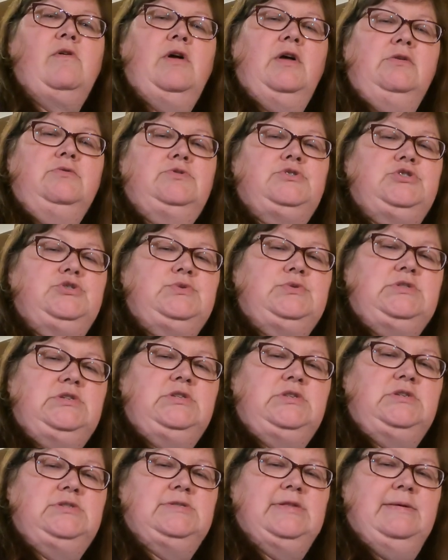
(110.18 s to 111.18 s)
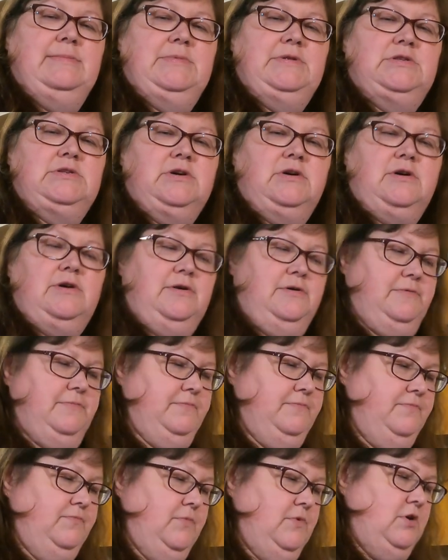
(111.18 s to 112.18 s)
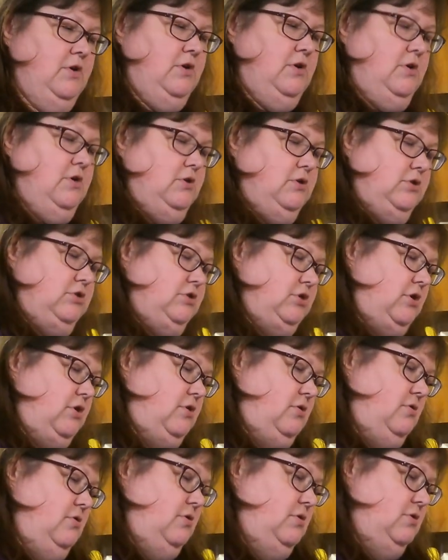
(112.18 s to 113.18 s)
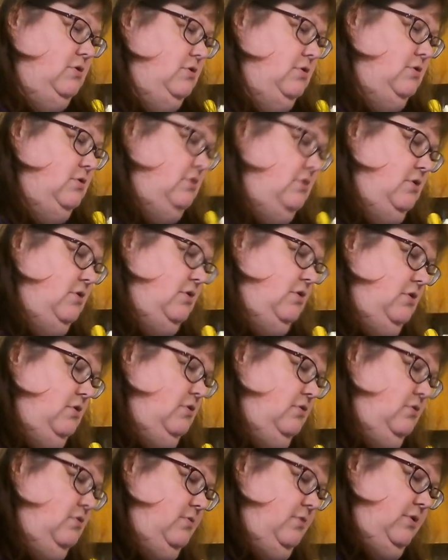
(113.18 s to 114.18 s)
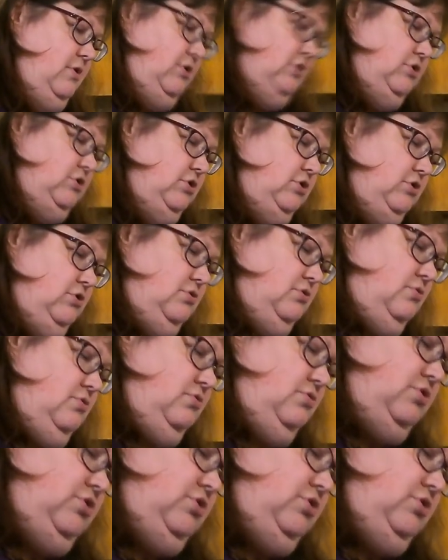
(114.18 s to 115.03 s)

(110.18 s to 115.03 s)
How juicy these lemons are. So going to